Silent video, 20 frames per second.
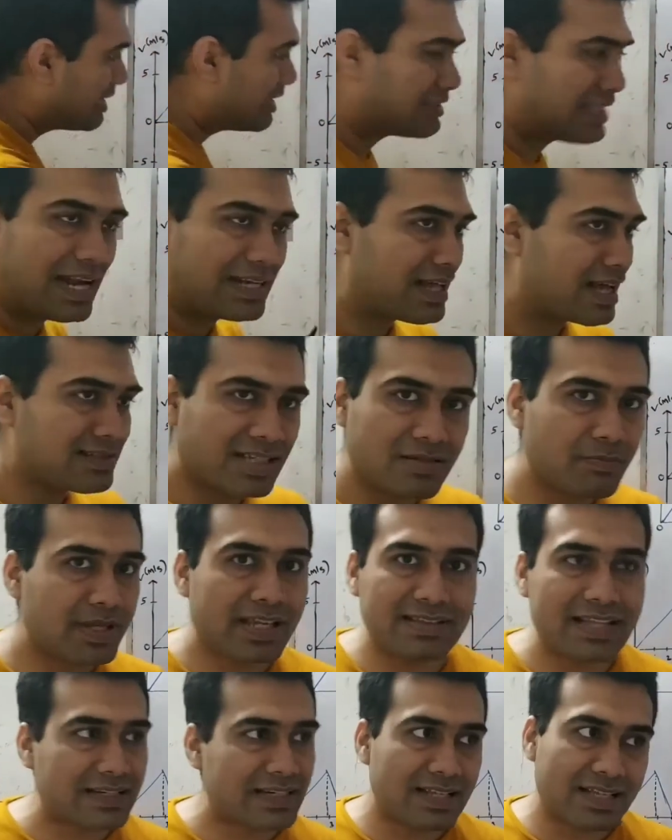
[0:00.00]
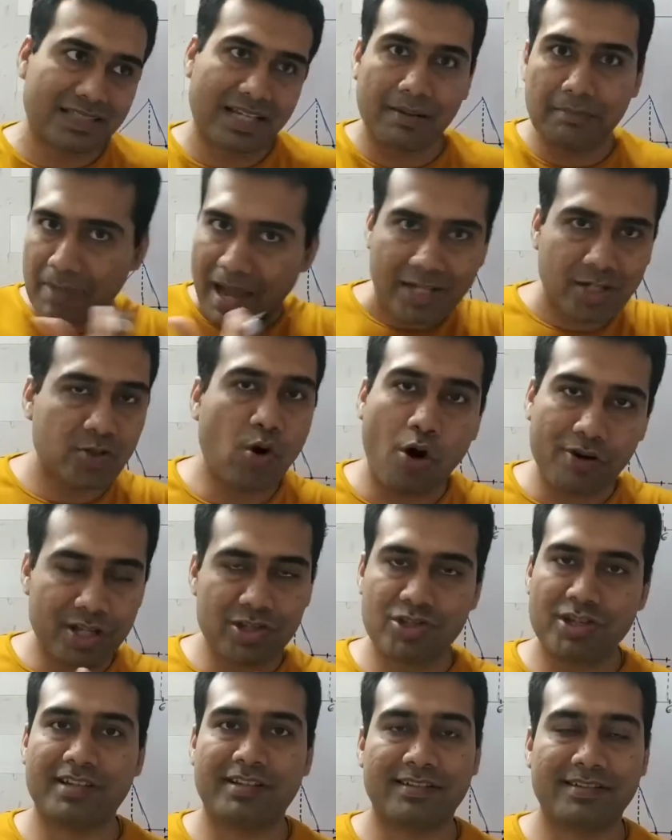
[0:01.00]
that doesn't mean that it has come back to
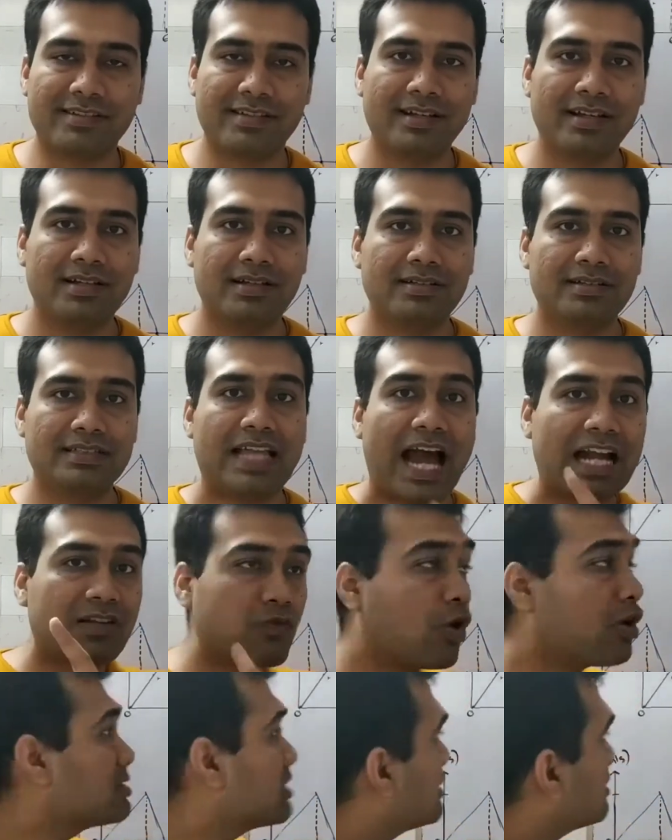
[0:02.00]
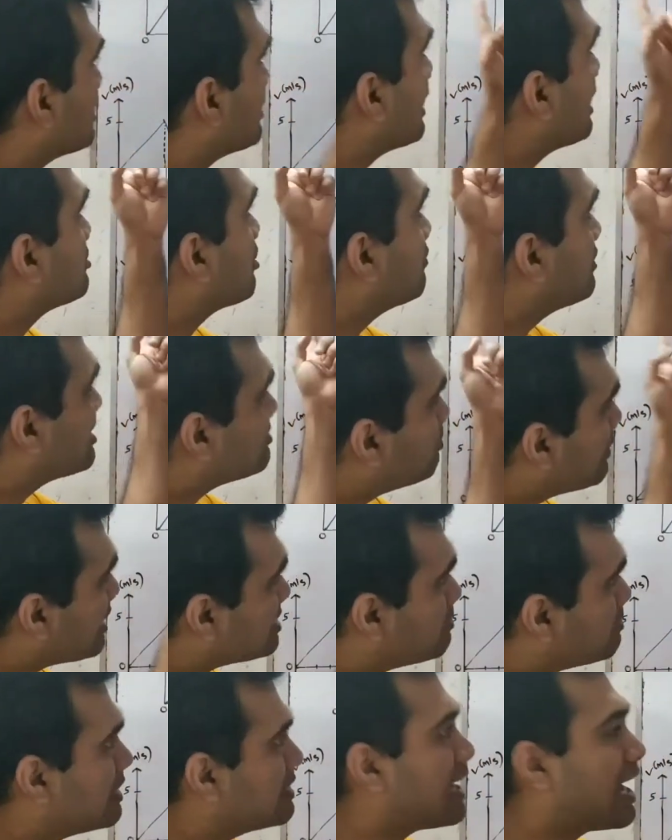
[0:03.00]
origin. That was in the case of
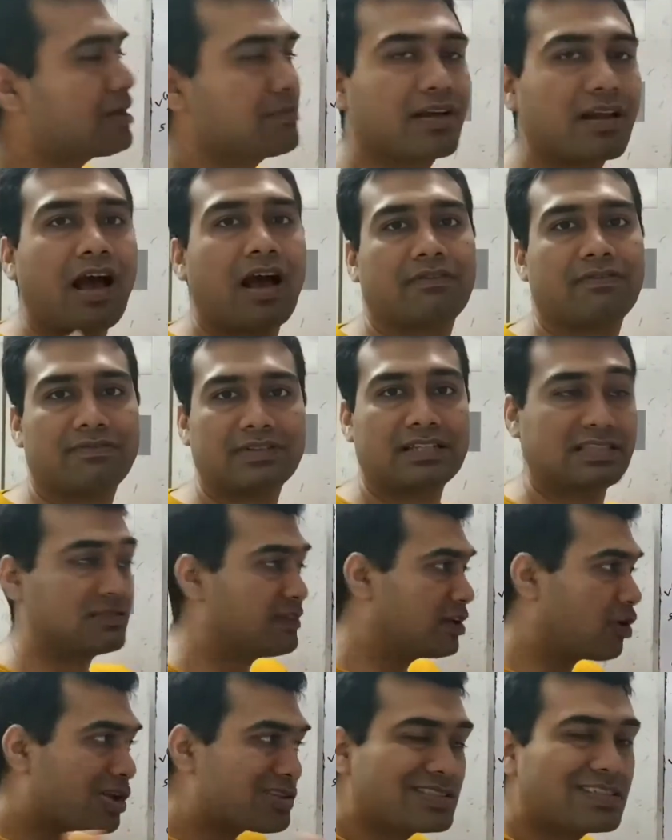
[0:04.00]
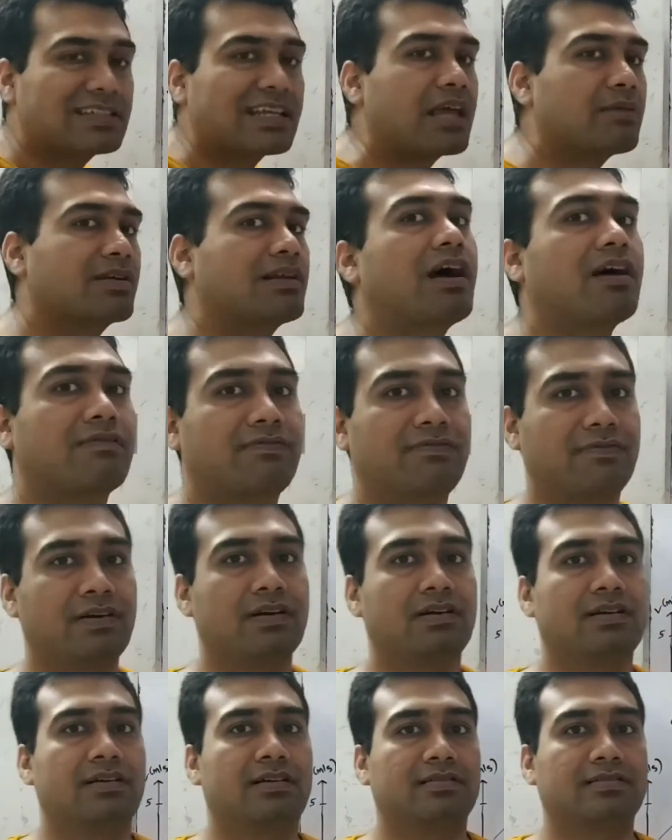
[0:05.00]
displacement time graph. This is velocity time graph.
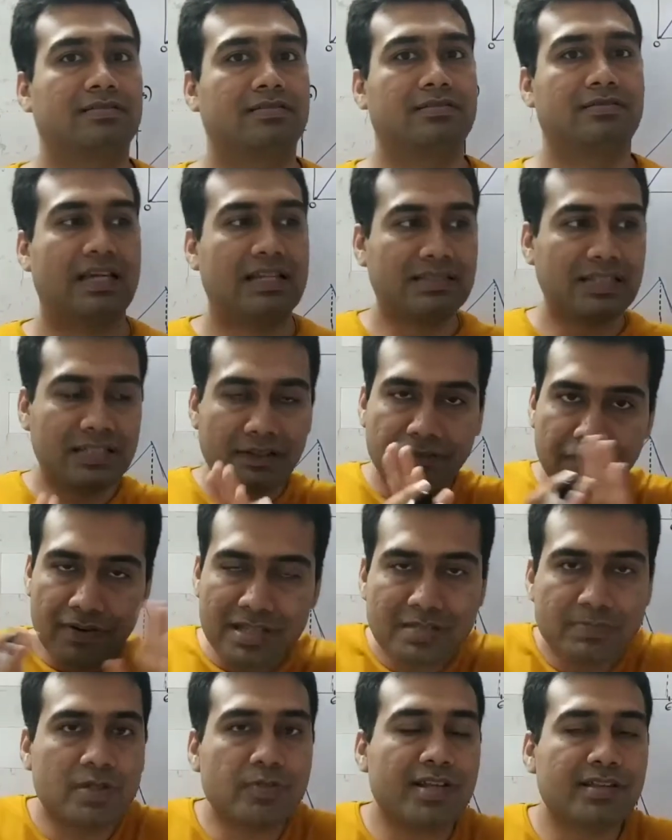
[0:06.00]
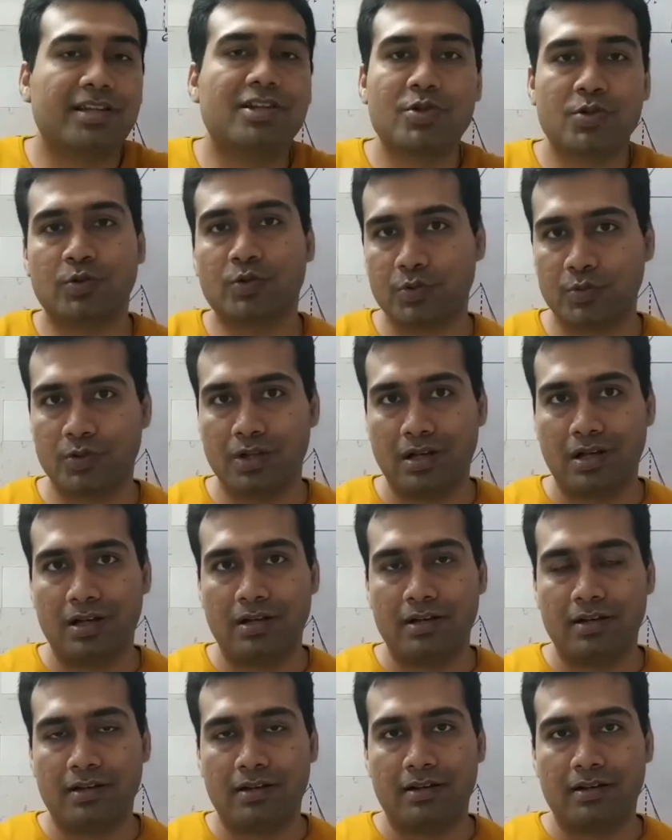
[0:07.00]
There's a difference between the two.
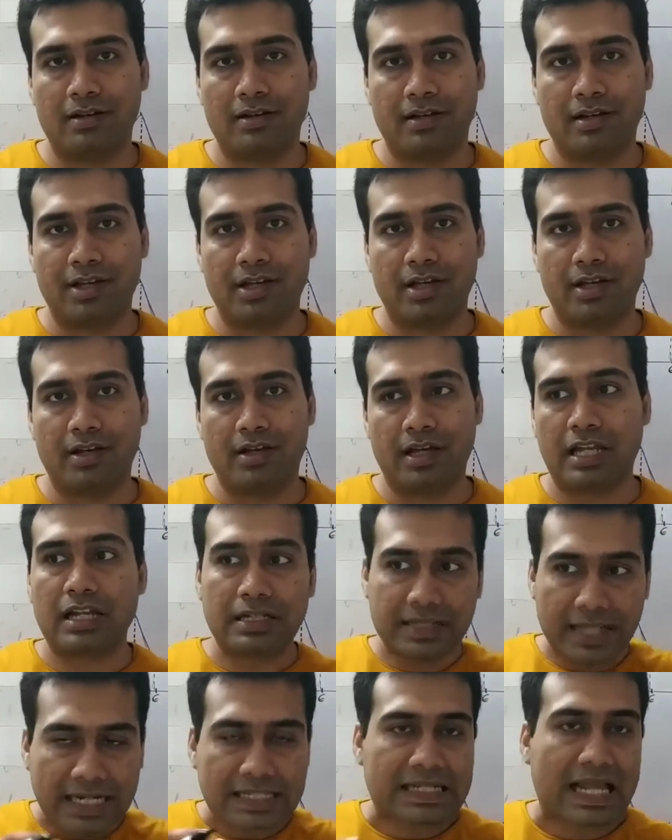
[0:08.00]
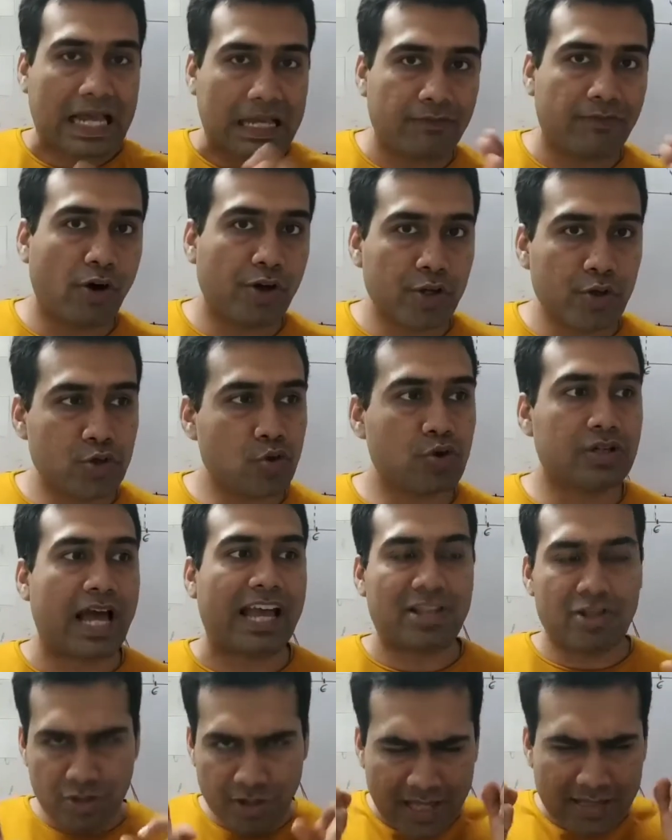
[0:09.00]
It will take time for you to
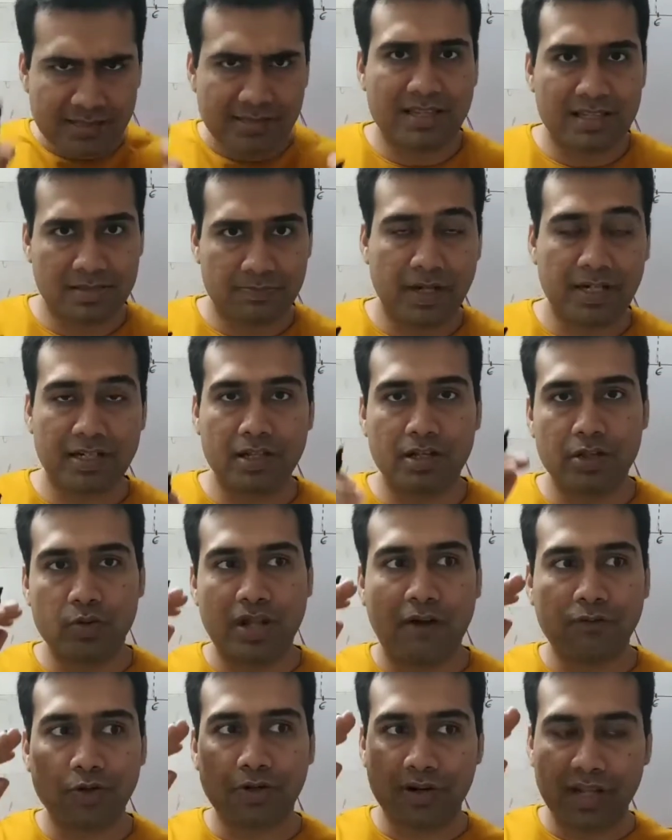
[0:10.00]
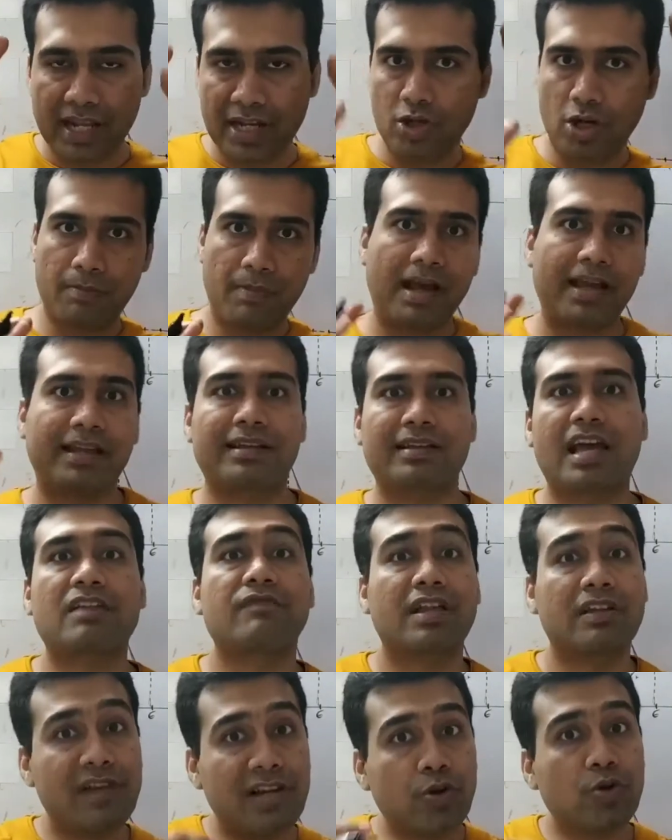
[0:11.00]
digest this, but you'll have to train your mind. And
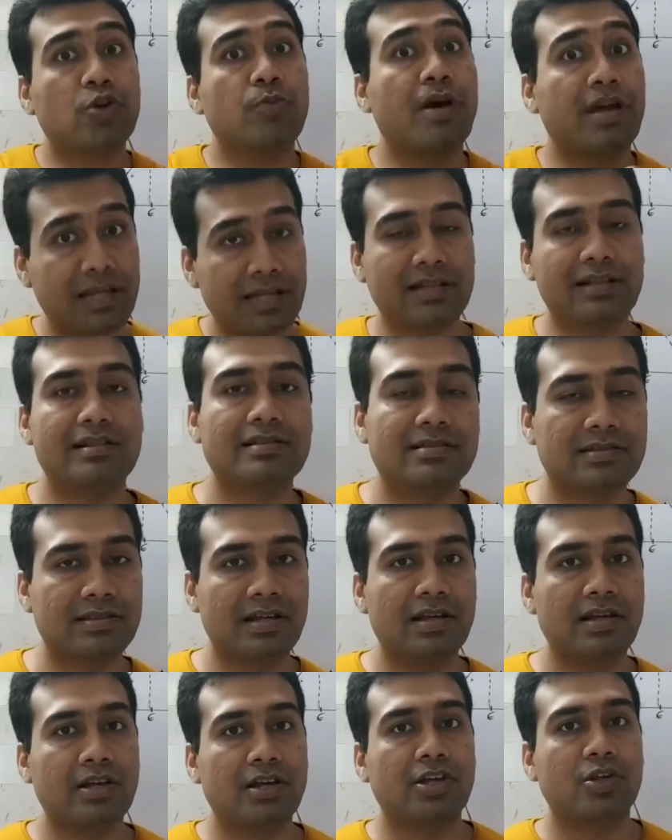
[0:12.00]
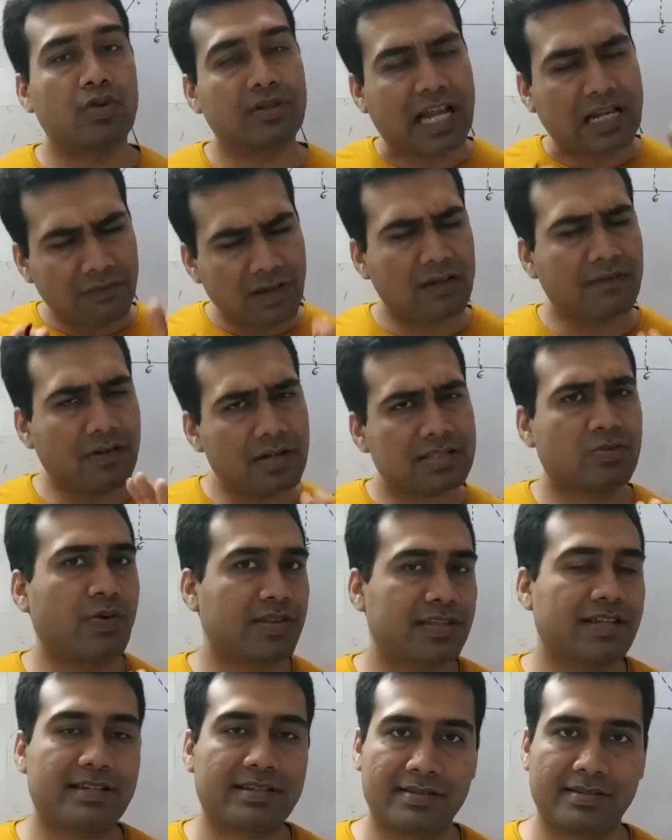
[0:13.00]
when we'll do numericals, you'll get well versed with
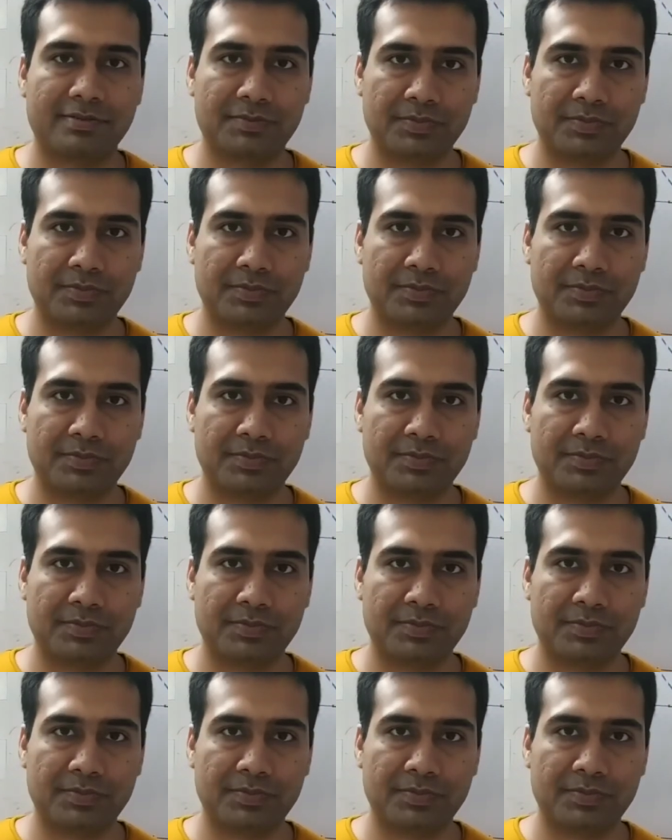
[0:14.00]
it.